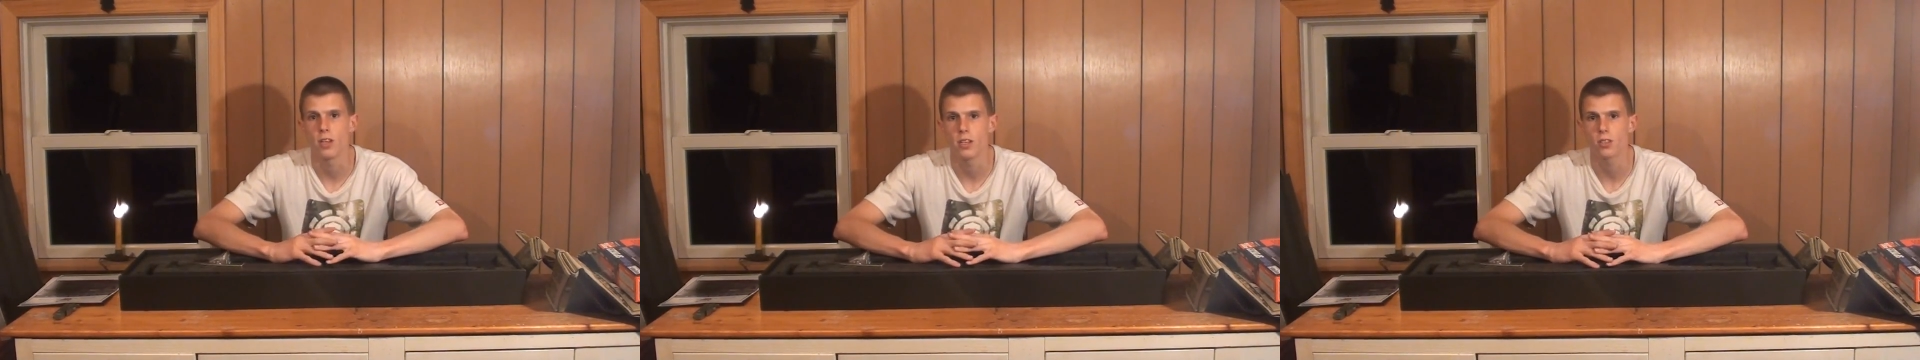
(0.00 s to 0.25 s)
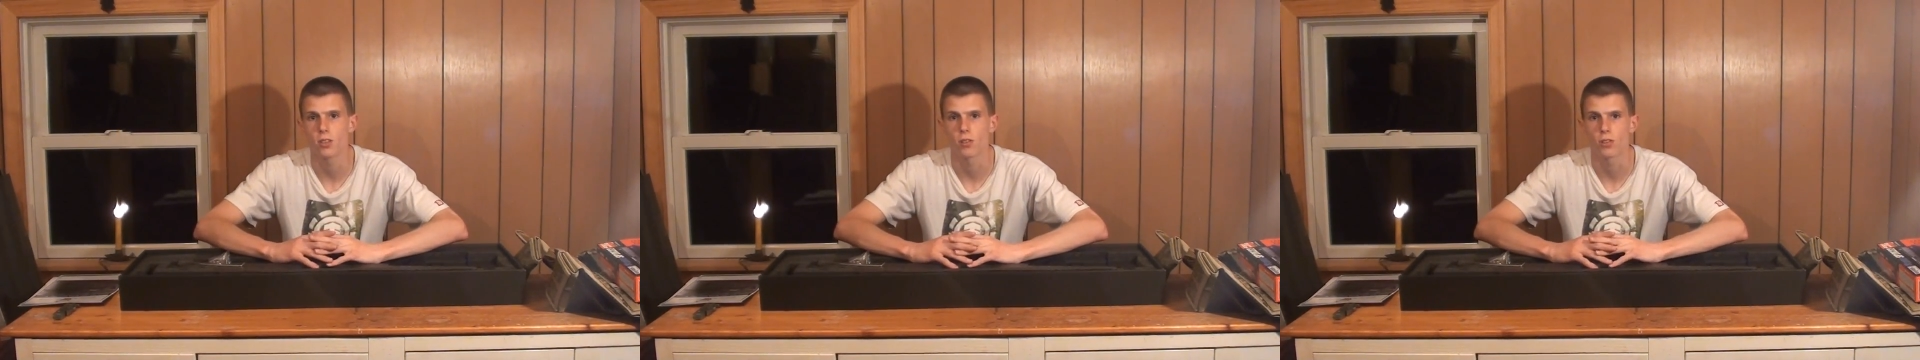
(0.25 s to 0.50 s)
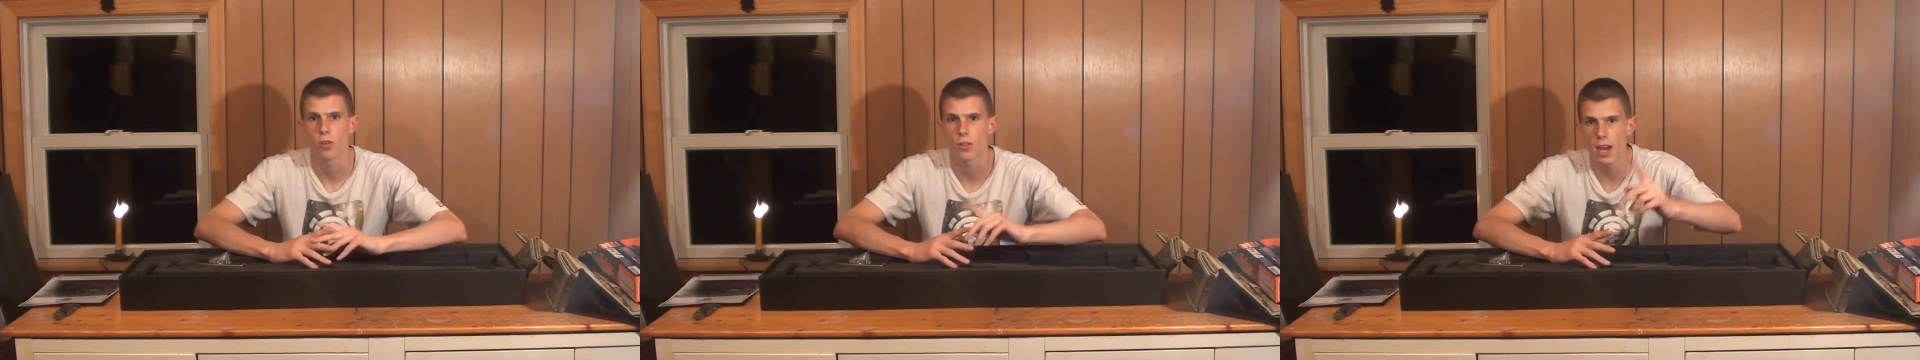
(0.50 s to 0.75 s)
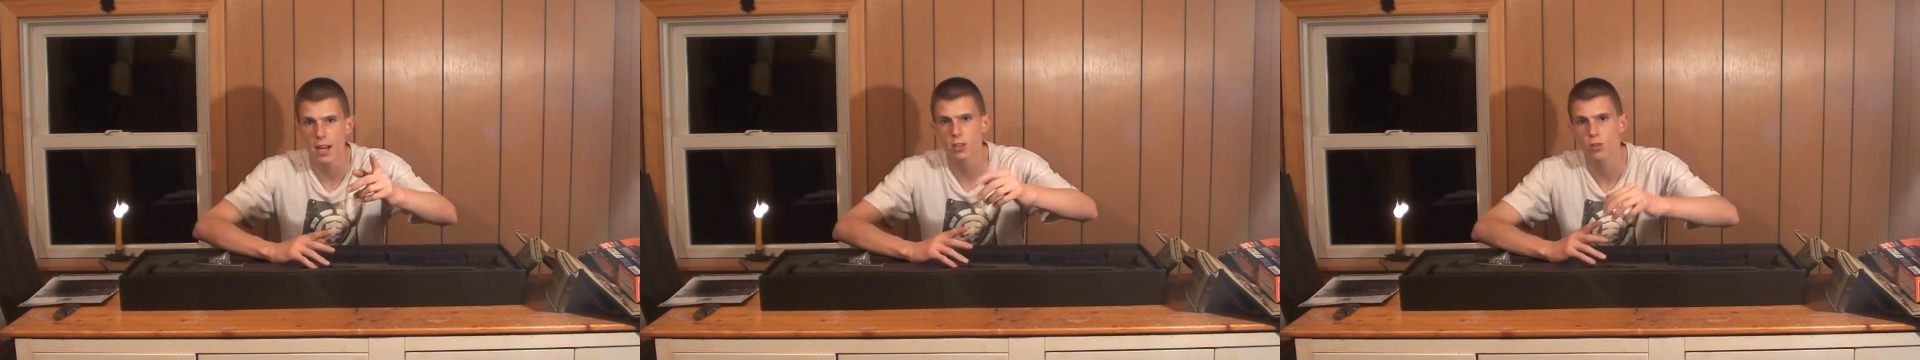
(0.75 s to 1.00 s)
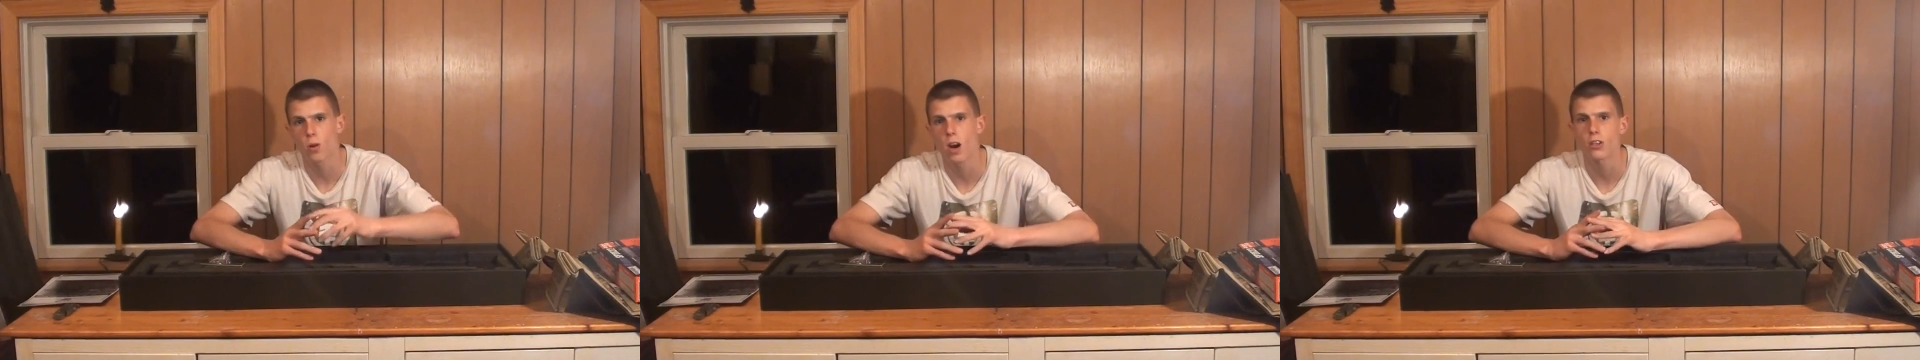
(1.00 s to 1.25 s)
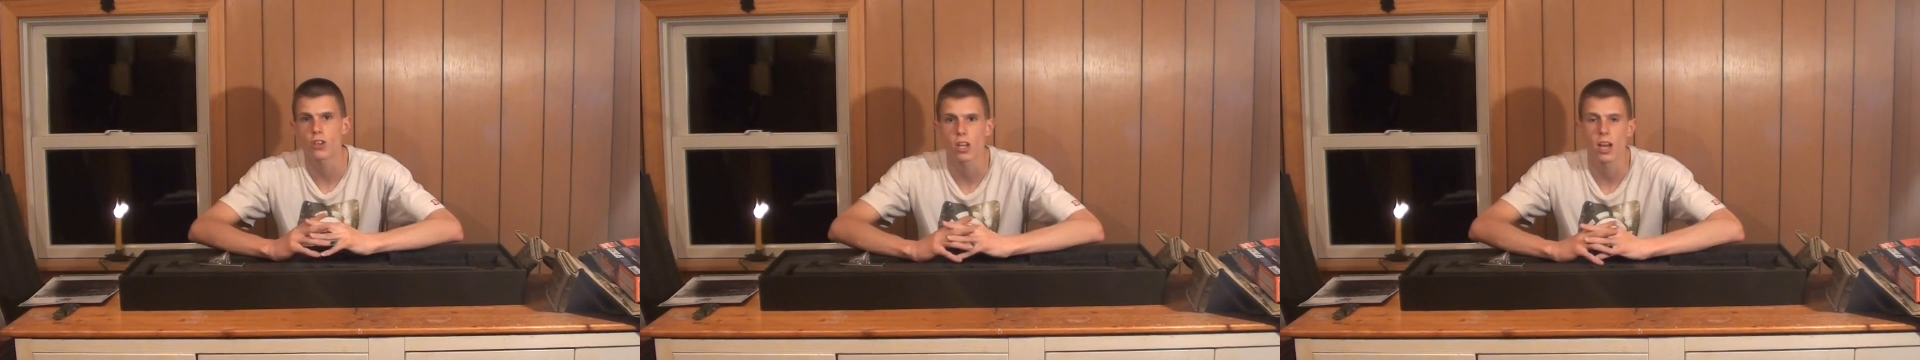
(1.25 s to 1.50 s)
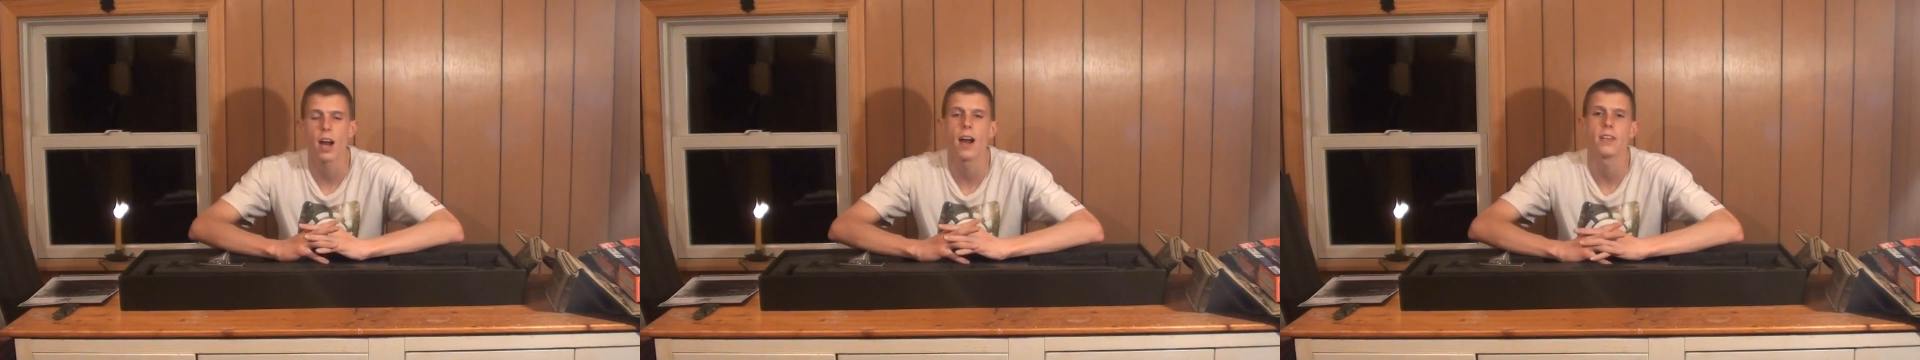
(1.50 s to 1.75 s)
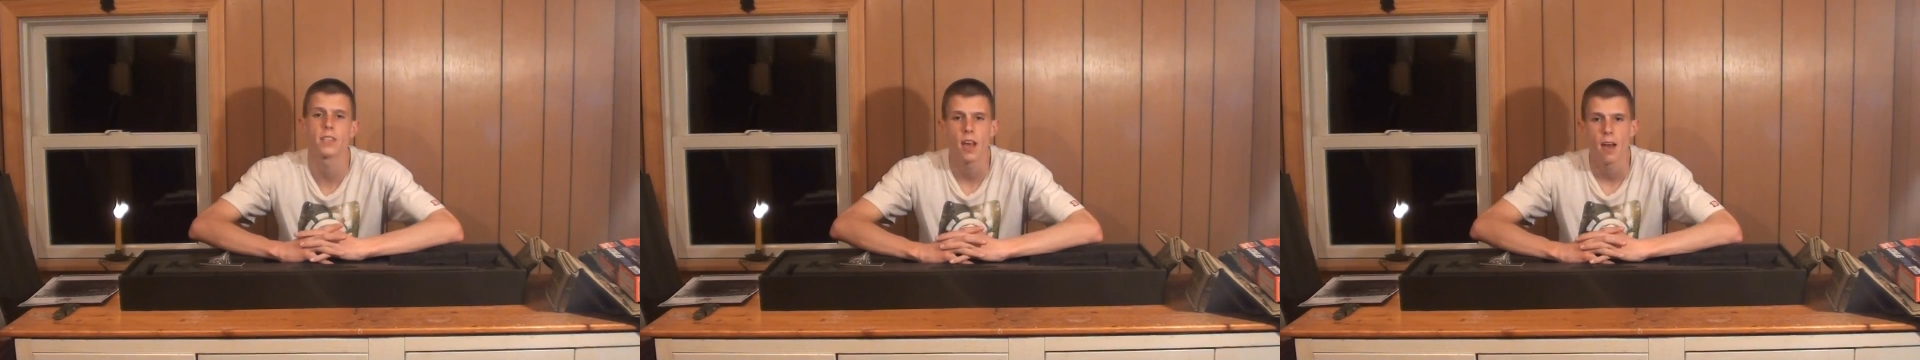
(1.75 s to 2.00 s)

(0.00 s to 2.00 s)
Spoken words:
Easter. So thanks for watching, guys.